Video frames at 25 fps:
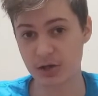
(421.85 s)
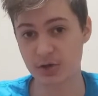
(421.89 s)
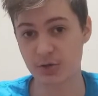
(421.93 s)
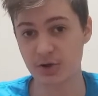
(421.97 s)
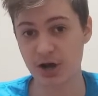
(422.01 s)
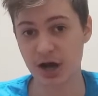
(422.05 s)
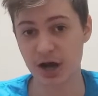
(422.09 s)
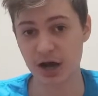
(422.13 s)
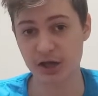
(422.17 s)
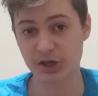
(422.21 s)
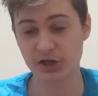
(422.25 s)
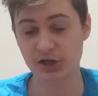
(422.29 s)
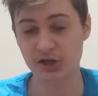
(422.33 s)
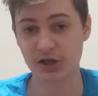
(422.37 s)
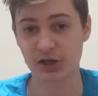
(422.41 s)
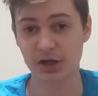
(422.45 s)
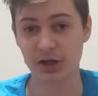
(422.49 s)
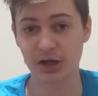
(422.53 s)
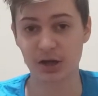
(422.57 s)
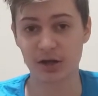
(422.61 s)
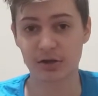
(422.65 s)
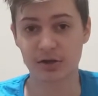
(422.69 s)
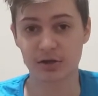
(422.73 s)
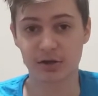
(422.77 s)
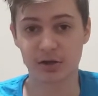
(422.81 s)
you guys,
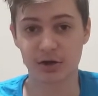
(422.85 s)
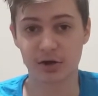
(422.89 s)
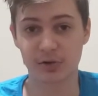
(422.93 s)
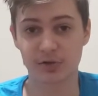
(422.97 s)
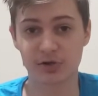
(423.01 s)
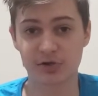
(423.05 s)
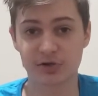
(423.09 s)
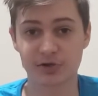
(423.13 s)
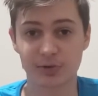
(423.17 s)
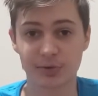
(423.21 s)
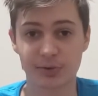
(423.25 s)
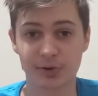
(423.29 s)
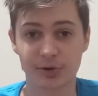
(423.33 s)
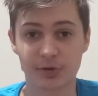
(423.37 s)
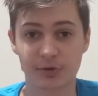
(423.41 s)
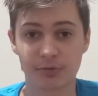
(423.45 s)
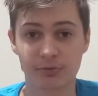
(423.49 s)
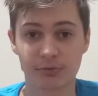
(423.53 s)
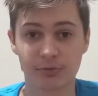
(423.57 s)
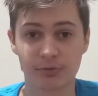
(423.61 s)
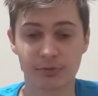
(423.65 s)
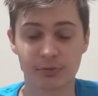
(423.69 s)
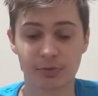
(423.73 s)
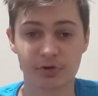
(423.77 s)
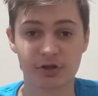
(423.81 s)
the students,
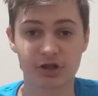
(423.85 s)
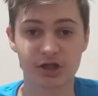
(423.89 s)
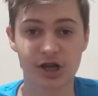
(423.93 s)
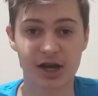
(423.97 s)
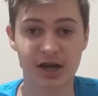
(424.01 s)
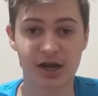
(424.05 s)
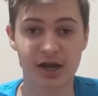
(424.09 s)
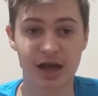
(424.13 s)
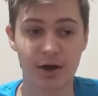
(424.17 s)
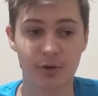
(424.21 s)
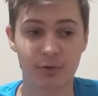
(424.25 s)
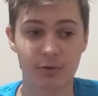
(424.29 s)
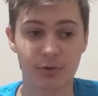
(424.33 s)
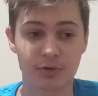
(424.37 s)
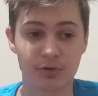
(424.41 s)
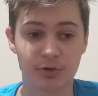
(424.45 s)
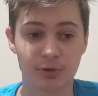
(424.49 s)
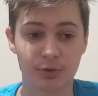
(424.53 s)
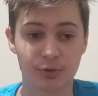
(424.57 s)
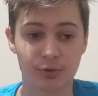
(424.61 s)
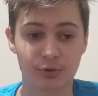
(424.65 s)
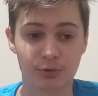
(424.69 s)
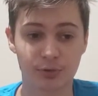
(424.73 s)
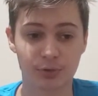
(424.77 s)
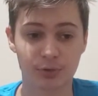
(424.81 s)
check out
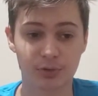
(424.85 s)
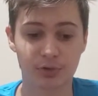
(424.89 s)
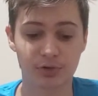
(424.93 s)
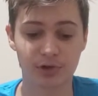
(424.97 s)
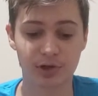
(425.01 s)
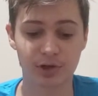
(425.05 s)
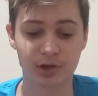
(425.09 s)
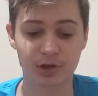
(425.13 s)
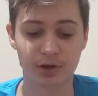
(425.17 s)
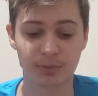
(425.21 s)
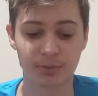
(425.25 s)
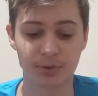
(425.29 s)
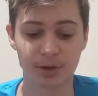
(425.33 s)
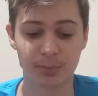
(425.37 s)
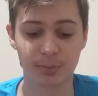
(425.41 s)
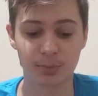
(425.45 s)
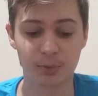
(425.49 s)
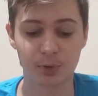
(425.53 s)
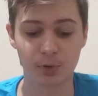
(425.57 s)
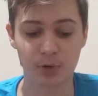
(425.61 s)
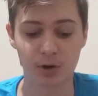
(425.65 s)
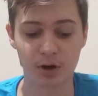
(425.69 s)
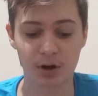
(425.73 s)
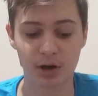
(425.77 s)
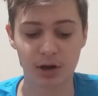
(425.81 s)
those rules a little bit
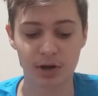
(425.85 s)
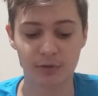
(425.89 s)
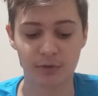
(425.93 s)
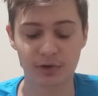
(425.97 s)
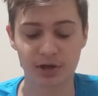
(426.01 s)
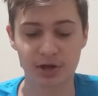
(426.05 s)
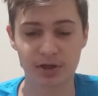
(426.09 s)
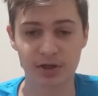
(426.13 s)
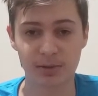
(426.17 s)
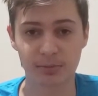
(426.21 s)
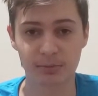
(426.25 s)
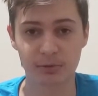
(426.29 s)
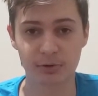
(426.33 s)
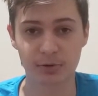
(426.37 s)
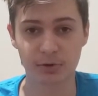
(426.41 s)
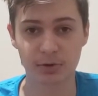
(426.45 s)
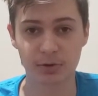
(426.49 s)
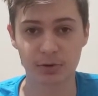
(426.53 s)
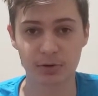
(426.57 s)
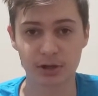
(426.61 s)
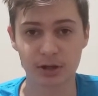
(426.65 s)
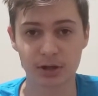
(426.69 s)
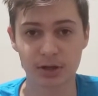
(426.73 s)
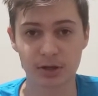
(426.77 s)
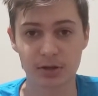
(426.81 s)
more and read them
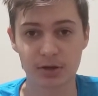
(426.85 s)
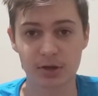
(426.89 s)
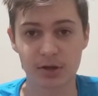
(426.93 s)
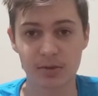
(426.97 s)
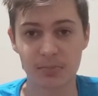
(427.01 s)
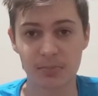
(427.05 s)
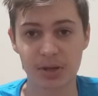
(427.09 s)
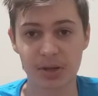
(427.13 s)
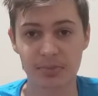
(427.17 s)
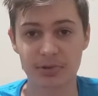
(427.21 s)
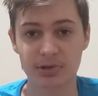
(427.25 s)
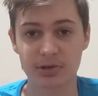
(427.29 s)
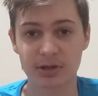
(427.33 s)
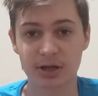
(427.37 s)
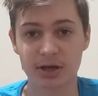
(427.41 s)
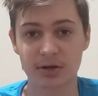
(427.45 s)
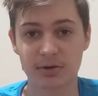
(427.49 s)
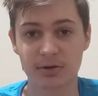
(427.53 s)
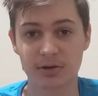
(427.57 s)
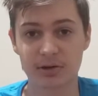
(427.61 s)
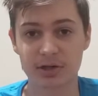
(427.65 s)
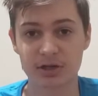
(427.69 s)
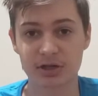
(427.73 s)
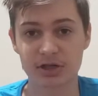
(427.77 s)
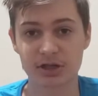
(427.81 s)
thoroughly. Maybe later
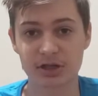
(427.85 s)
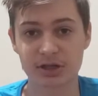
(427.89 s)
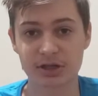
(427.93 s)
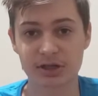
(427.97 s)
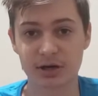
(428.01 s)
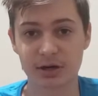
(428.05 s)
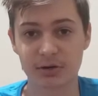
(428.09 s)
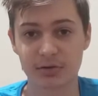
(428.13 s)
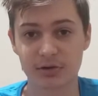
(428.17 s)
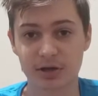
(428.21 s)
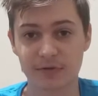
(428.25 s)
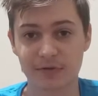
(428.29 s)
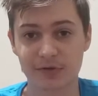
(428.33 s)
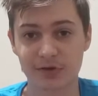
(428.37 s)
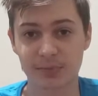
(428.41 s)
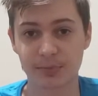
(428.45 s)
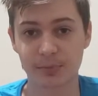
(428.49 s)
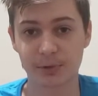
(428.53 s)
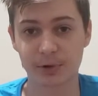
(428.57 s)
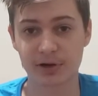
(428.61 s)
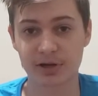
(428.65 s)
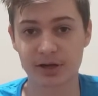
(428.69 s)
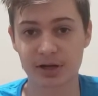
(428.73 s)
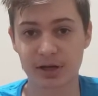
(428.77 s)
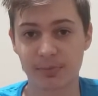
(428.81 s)
in the season I'll give some
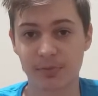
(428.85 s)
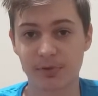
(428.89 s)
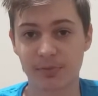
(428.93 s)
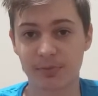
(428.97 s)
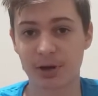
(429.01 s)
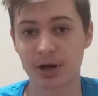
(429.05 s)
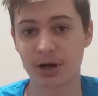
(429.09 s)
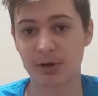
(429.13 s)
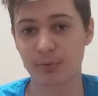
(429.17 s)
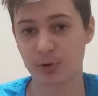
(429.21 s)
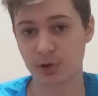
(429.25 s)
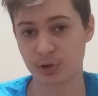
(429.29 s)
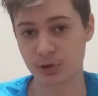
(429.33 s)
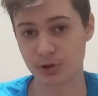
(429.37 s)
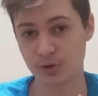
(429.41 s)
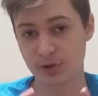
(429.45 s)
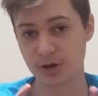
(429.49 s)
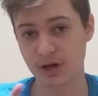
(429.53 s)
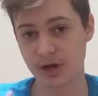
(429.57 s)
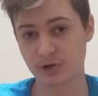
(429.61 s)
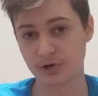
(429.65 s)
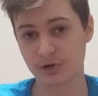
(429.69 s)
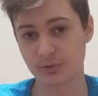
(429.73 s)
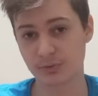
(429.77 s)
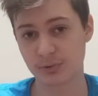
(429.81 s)
more tips, but I want you
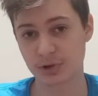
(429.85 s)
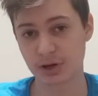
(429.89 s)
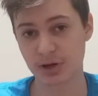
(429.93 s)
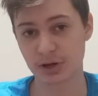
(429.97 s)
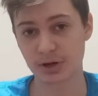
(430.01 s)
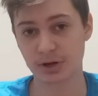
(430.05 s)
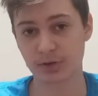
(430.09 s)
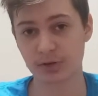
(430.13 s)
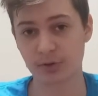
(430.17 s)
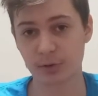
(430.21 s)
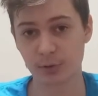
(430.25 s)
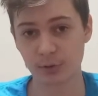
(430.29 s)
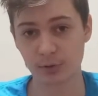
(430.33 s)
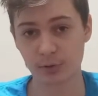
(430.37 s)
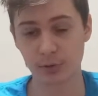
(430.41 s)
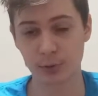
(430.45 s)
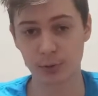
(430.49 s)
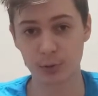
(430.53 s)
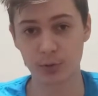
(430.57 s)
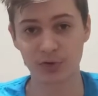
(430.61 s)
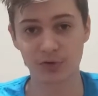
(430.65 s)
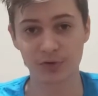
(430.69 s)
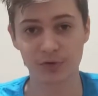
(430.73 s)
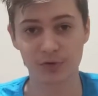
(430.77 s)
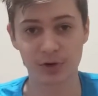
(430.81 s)
guys to read those
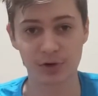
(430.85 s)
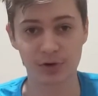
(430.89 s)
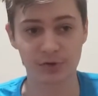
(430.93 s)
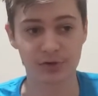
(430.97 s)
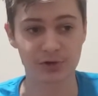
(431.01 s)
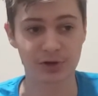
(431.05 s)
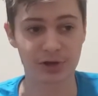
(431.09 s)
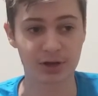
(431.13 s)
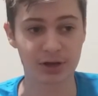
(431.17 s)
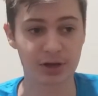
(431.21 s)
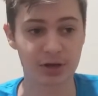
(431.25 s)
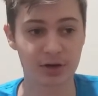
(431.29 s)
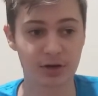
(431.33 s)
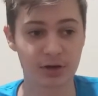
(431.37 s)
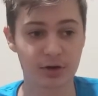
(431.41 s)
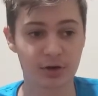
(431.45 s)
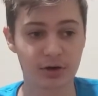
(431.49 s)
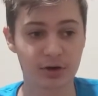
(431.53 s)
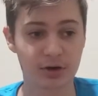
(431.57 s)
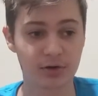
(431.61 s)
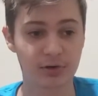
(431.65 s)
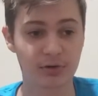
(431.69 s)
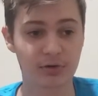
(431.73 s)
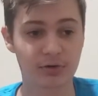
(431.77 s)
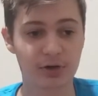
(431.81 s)
rules first and get a good
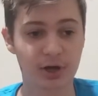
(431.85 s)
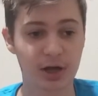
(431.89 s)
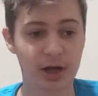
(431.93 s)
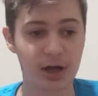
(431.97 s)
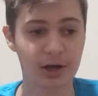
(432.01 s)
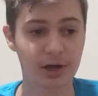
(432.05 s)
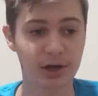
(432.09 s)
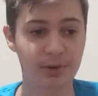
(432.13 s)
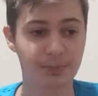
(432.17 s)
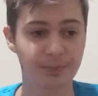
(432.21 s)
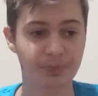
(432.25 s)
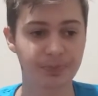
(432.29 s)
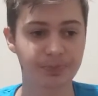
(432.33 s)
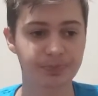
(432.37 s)
understanding.